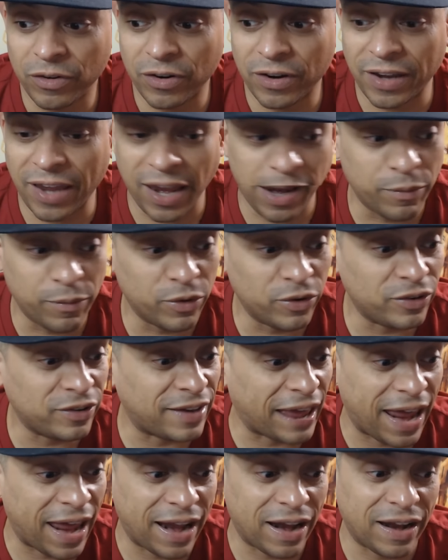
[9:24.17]
Gamers
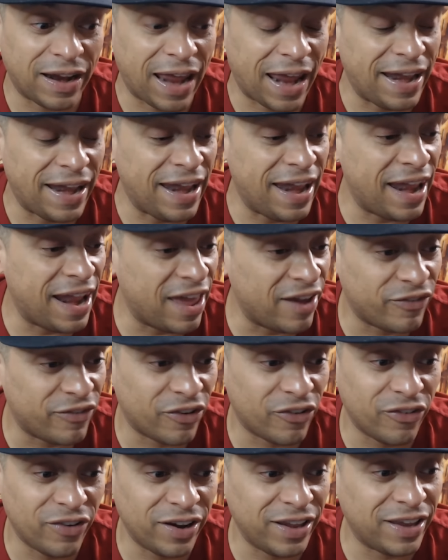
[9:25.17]
that have never
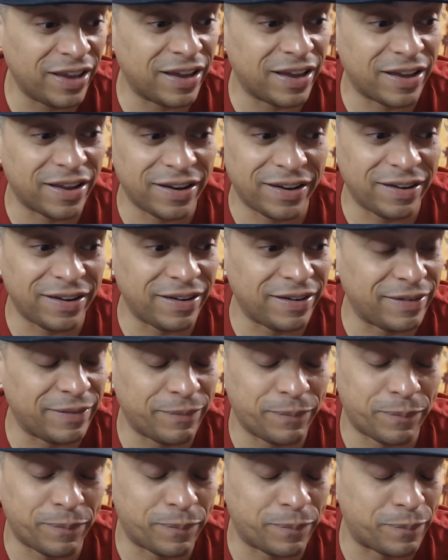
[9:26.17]
really
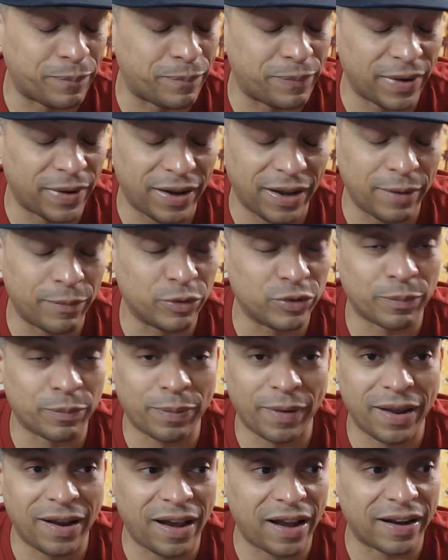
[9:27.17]
been able to
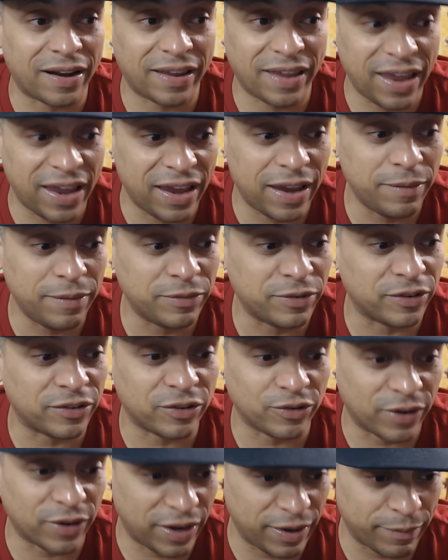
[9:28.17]
play a lot of games
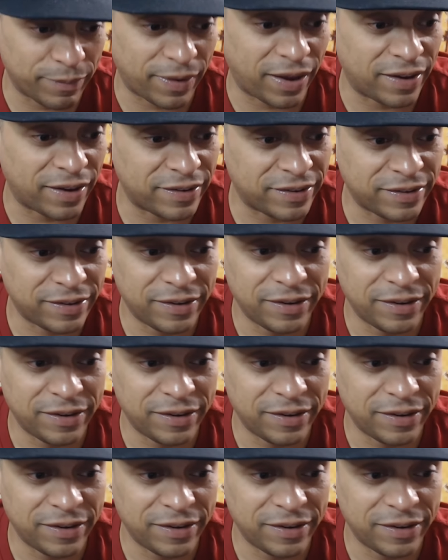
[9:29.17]
until Game Pass.